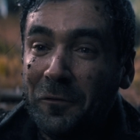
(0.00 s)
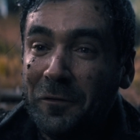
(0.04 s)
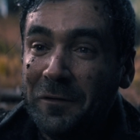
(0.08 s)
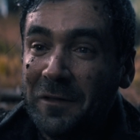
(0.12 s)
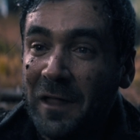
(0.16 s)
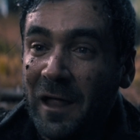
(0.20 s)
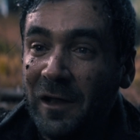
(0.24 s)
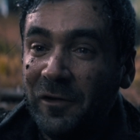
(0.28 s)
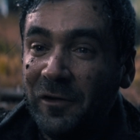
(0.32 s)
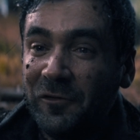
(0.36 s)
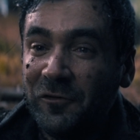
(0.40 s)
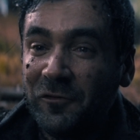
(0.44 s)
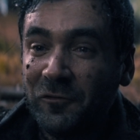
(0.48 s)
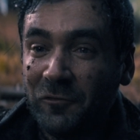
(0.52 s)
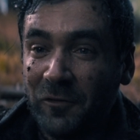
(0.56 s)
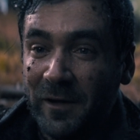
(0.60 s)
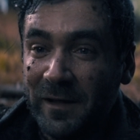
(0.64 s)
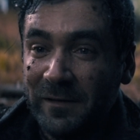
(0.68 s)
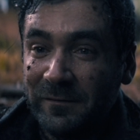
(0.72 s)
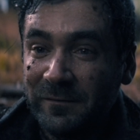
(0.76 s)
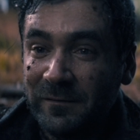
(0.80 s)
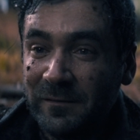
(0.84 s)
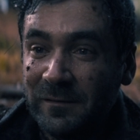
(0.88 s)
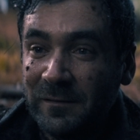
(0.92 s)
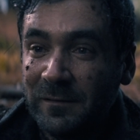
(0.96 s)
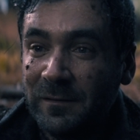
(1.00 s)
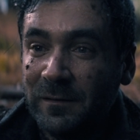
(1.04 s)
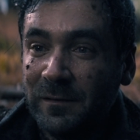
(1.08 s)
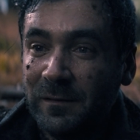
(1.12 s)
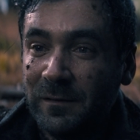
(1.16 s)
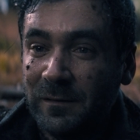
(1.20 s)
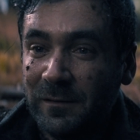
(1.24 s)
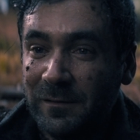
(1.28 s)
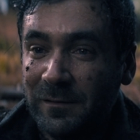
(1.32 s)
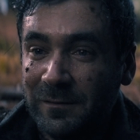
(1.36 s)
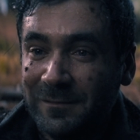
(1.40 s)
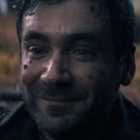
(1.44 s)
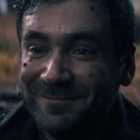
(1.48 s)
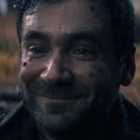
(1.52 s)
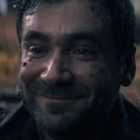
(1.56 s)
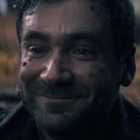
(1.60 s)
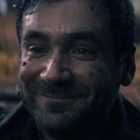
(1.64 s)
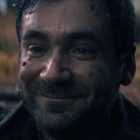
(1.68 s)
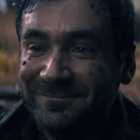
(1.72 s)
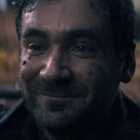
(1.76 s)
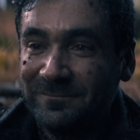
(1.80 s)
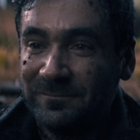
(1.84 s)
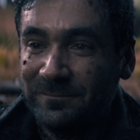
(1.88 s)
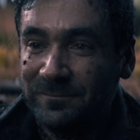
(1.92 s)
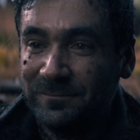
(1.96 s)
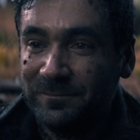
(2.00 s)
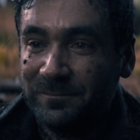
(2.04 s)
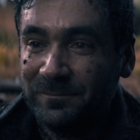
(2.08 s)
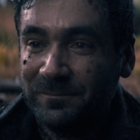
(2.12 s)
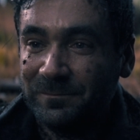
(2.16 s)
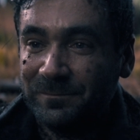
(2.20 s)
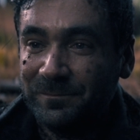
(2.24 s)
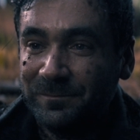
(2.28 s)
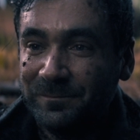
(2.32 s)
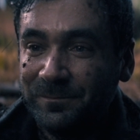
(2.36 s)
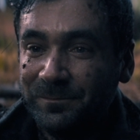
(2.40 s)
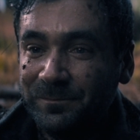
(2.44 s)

He tells her their relationship problems and the